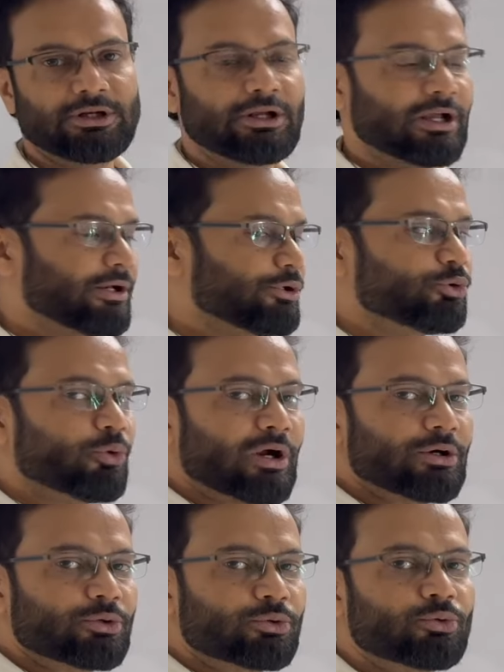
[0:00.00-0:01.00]
and you
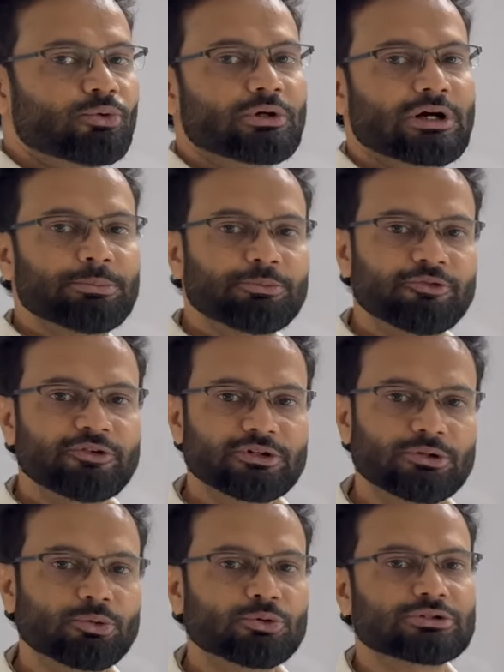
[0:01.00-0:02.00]
want to complete
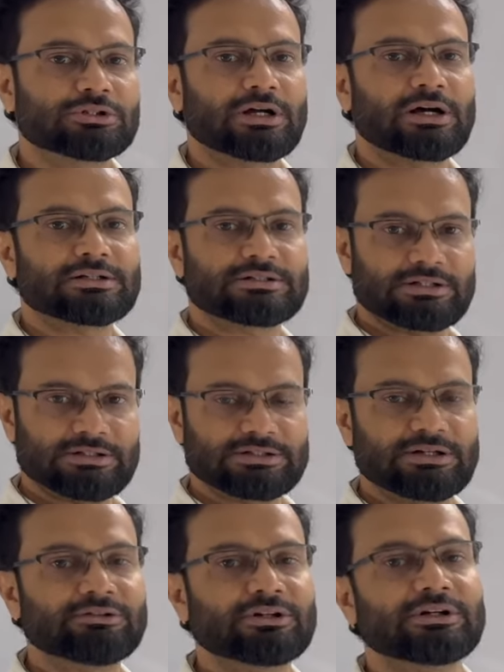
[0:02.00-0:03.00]
those tasks in
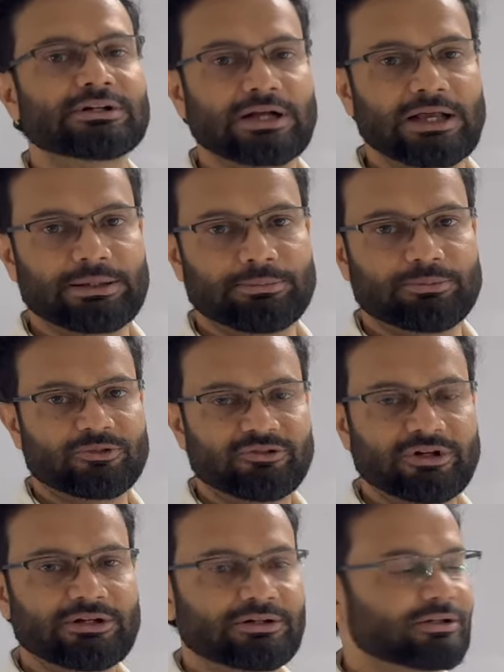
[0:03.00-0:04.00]
certain time,
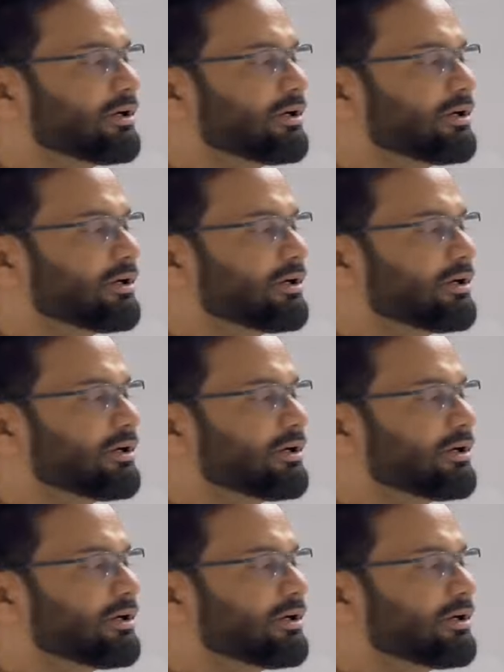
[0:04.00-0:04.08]
right?